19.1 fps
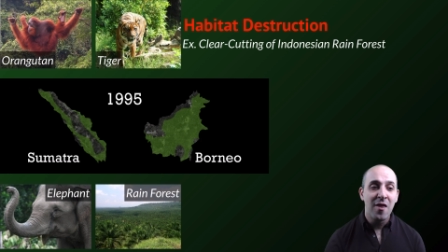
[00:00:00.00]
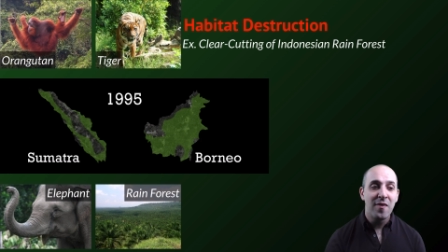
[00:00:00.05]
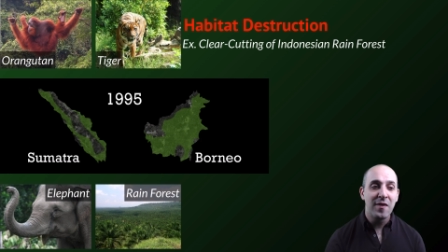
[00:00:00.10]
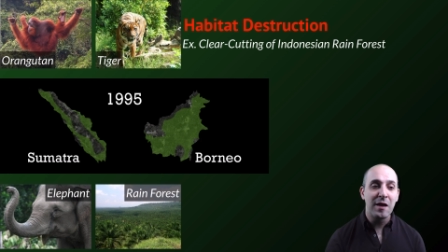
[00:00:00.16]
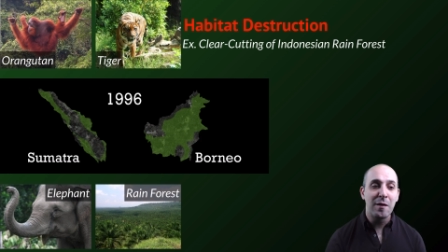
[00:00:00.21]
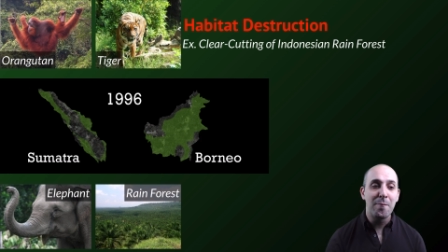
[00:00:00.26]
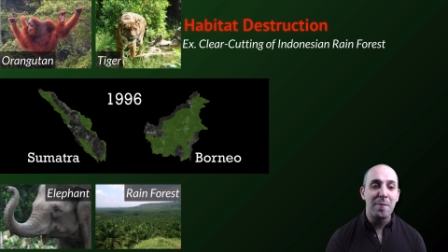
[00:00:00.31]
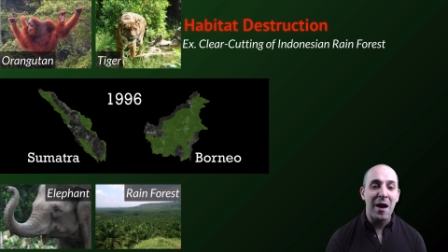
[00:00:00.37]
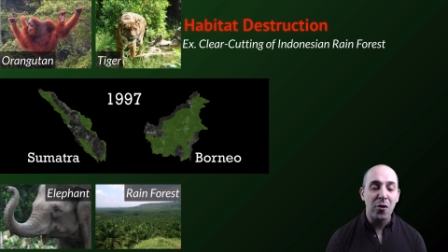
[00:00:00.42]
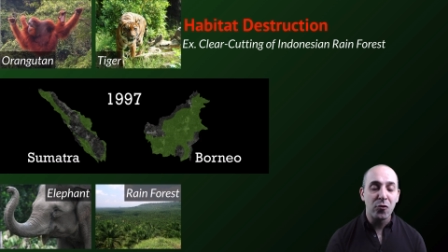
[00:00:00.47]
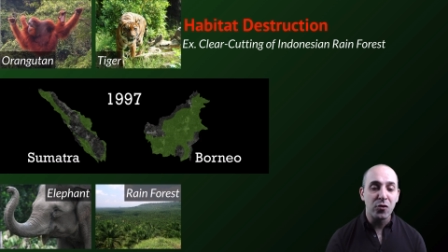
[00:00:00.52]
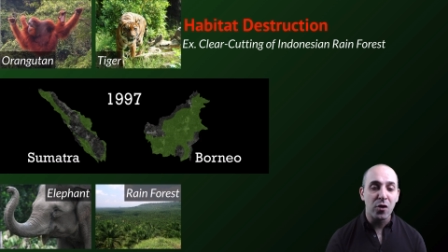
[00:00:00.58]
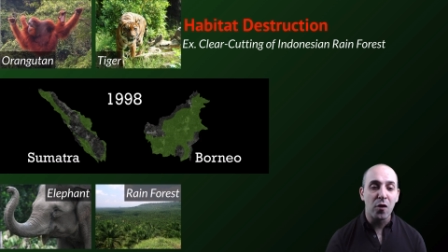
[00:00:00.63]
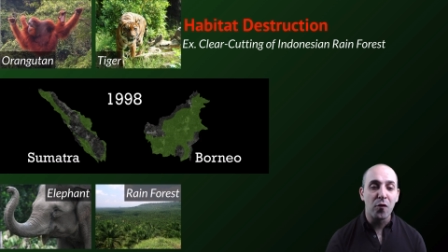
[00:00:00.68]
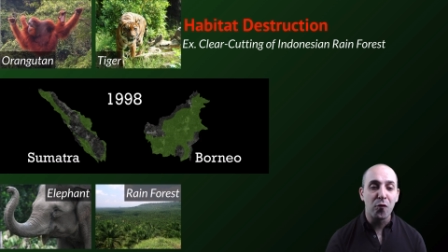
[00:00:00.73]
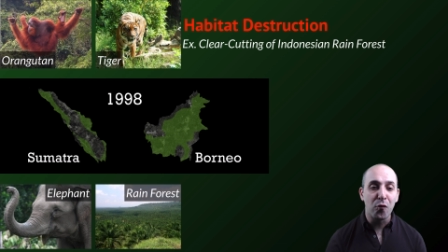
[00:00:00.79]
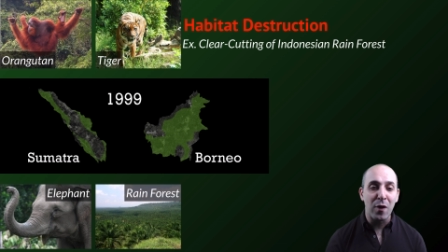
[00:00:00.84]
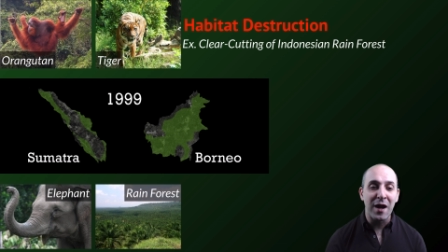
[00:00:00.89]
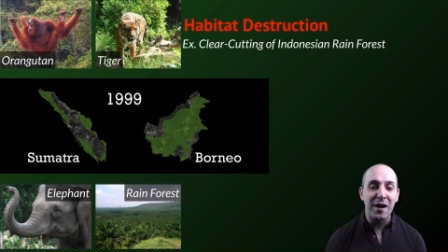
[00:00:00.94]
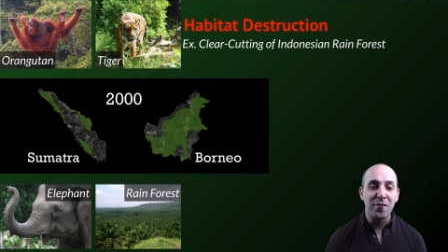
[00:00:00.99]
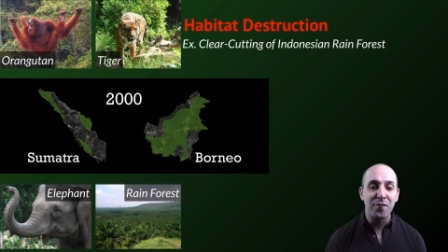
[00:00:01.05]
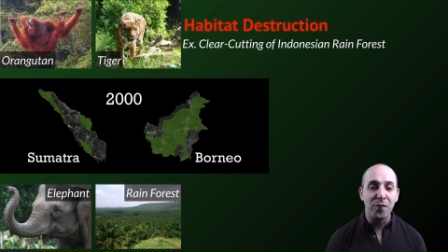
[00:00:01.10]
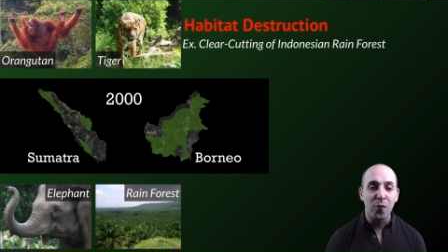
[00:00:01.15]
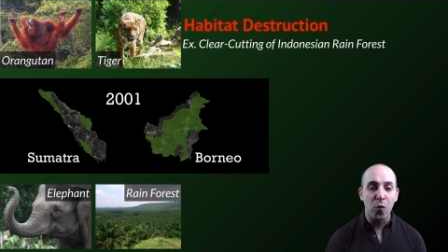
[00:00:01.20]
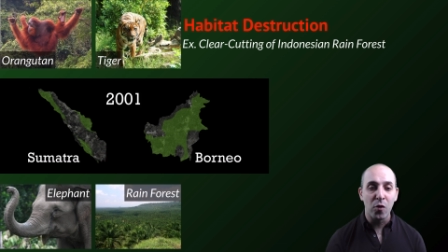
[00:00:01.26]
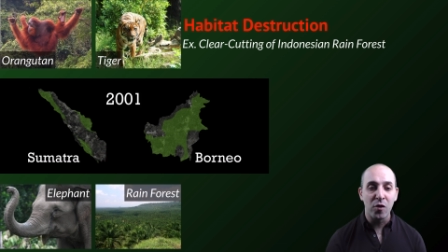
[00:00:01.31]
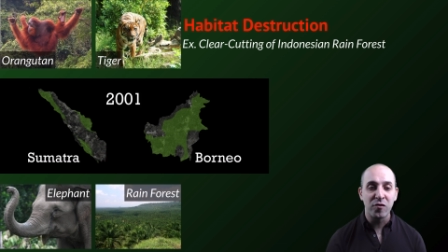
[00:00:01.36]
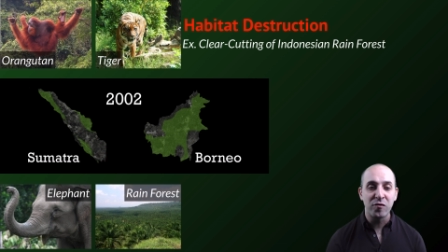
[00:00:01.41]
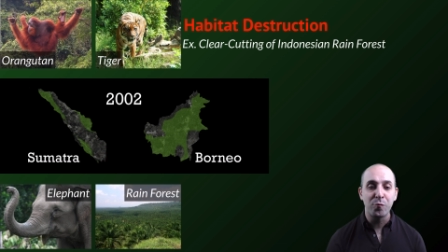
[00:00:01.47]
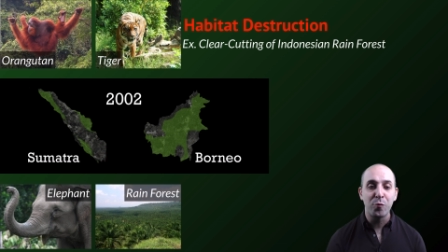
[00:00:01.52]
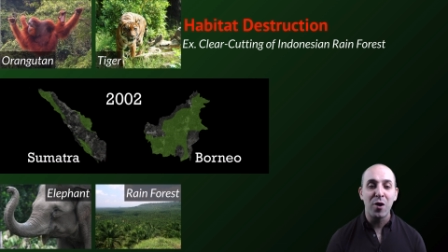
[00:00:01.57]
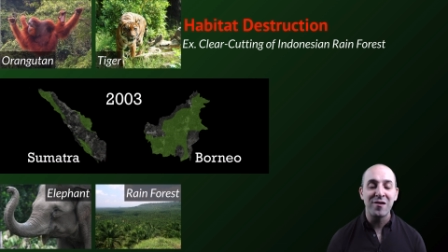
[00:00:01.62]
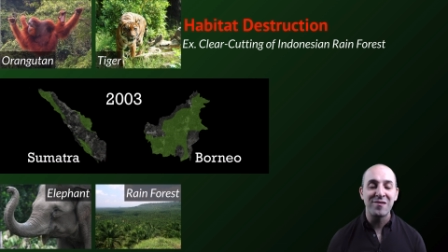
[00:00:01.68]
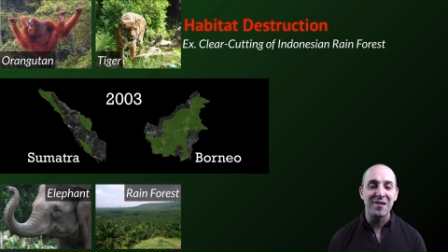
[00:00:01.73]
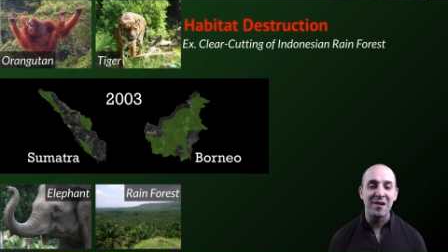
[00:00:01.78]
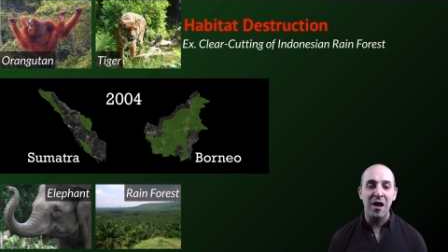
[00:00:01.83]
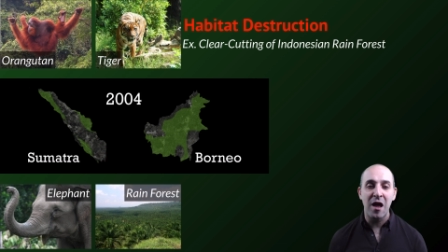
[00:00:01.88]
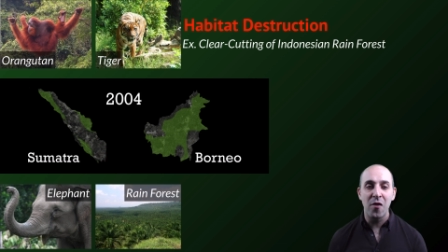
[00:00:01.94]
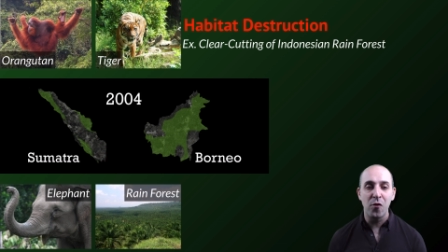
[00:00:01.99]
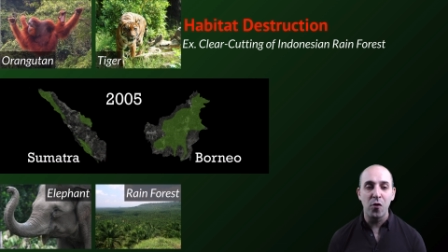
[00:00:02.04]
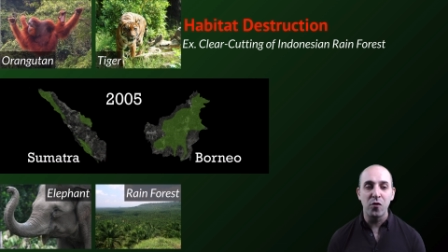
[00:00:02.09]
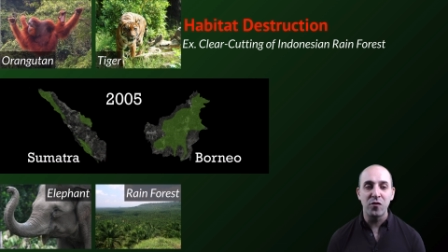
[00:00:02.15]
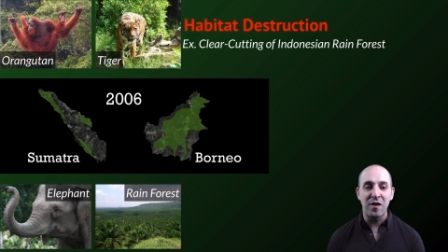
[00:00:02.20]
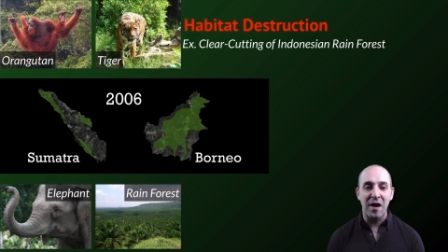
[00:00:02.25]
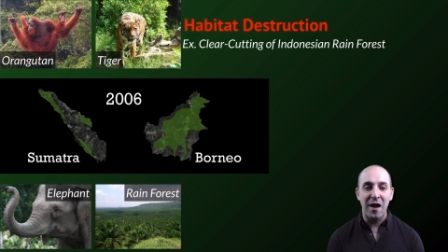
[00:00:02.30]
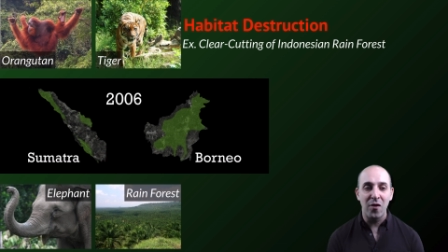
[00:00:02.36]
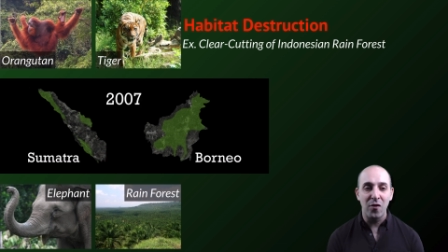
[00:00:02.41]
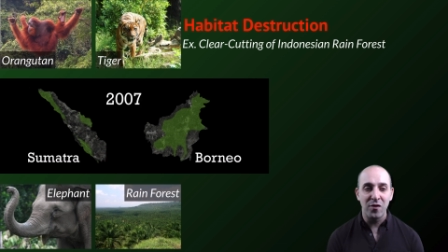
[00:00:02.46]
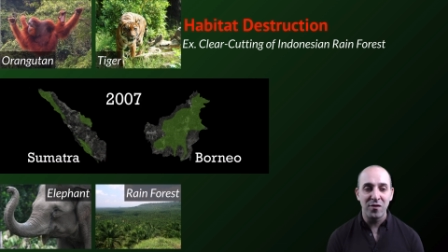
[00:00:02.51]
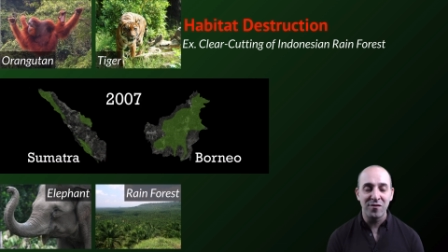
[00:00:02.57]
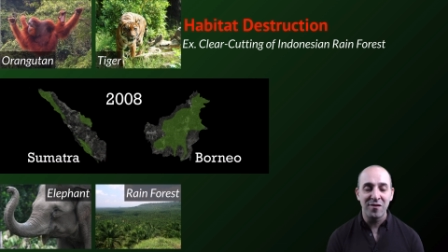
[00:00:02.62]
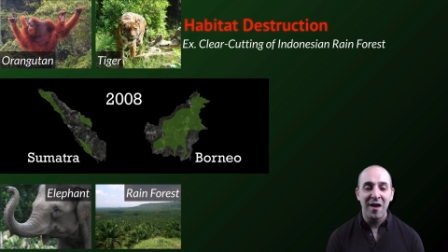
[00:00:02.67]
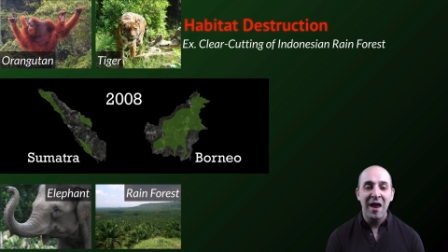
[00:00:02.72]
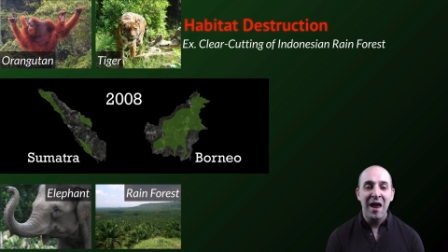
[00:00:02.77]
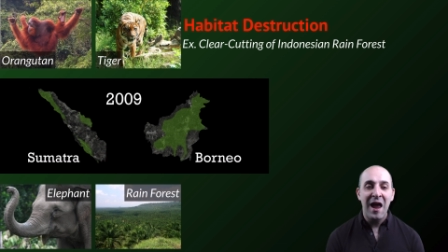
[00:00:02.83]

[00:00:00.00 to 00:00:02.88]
the amount of rainforest present on those islands